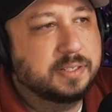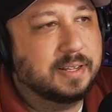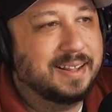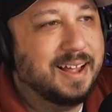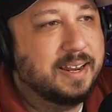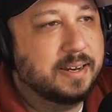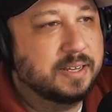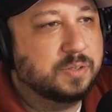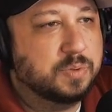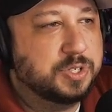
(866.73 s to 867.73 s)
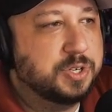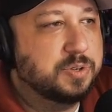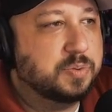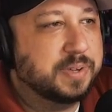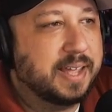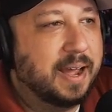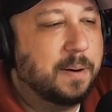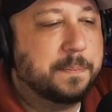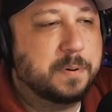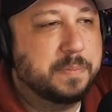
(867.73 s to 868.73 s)
likeness was used
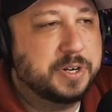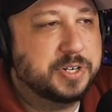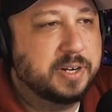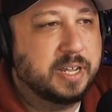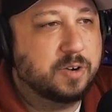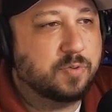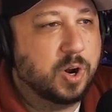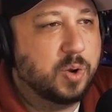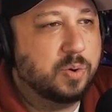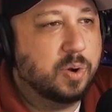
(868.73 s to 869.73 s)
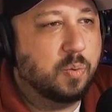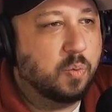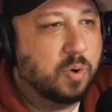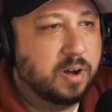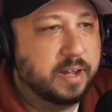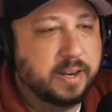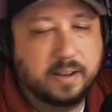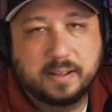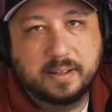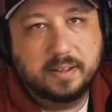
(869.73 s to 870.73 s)
without permission in Rogue
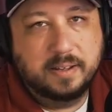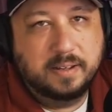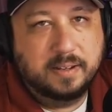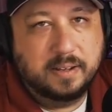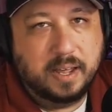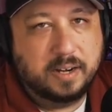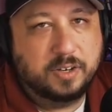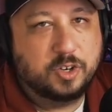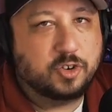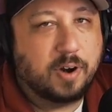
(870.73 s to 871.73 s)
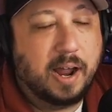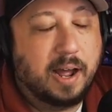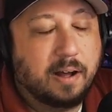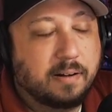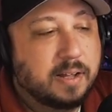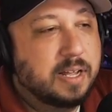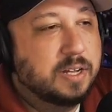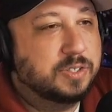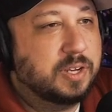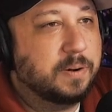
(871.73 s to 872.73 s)
One, headed to trial.
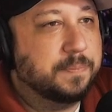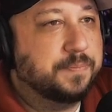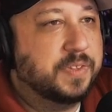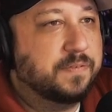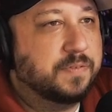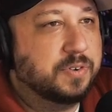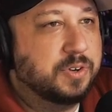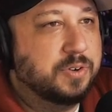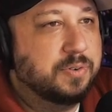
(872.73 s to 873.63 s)
So, for you